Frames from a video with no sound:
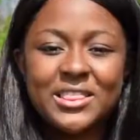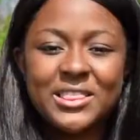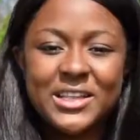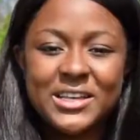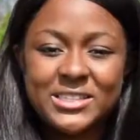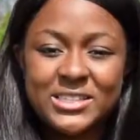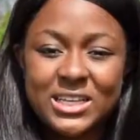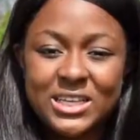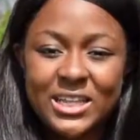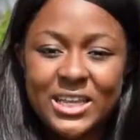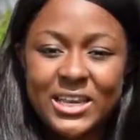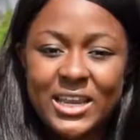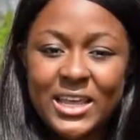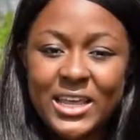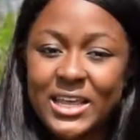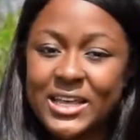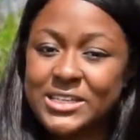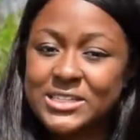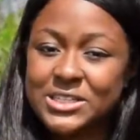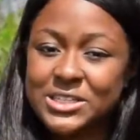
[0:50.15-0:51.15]
This
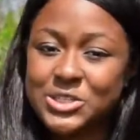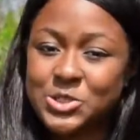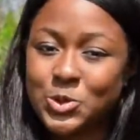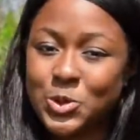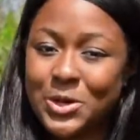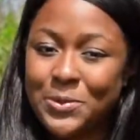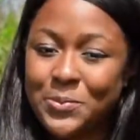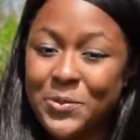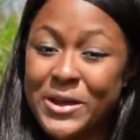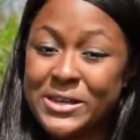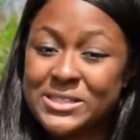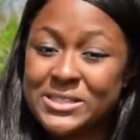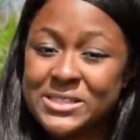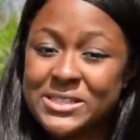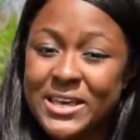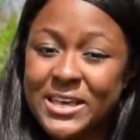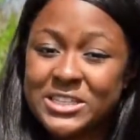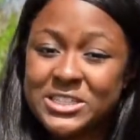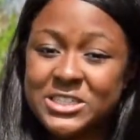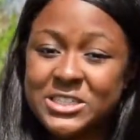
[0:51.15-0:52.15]
clinic is a joint
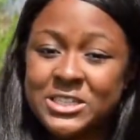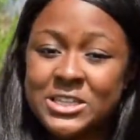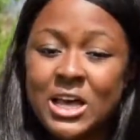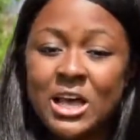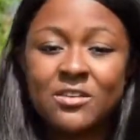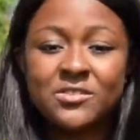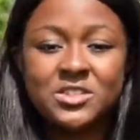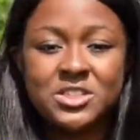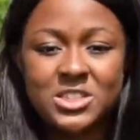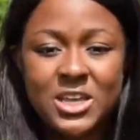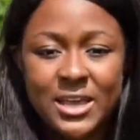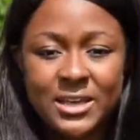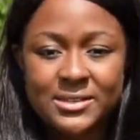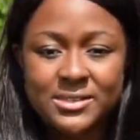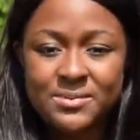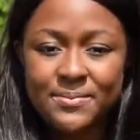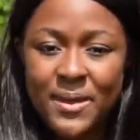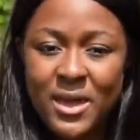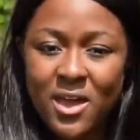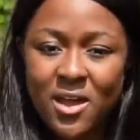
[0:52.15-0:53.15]
presentation of
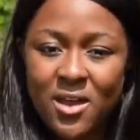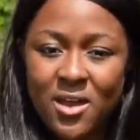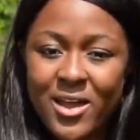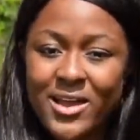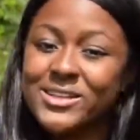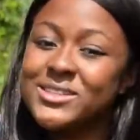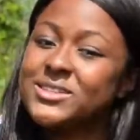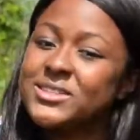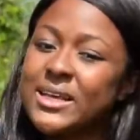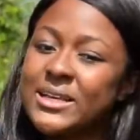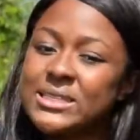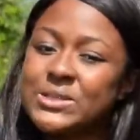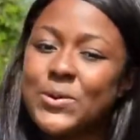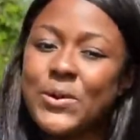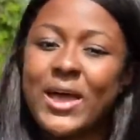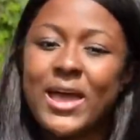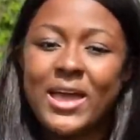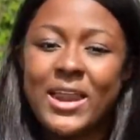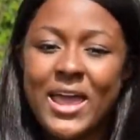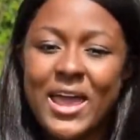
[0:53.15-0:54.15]
Shanks Mare,
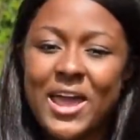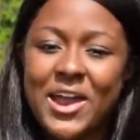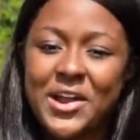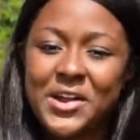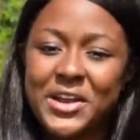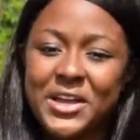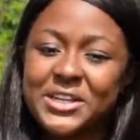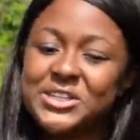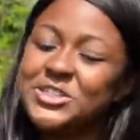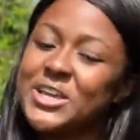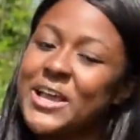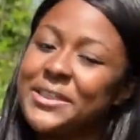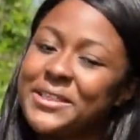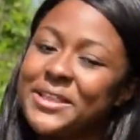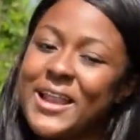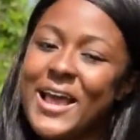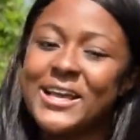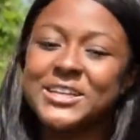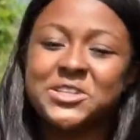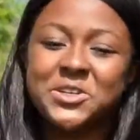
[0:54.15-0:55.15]
Susquehanna Heritage, and the
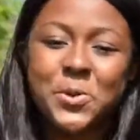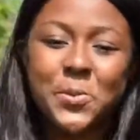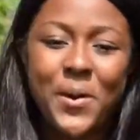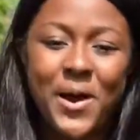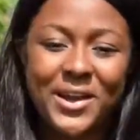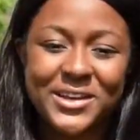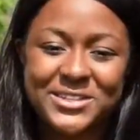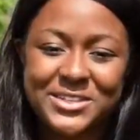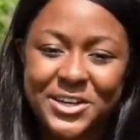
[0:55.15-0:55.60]
National Park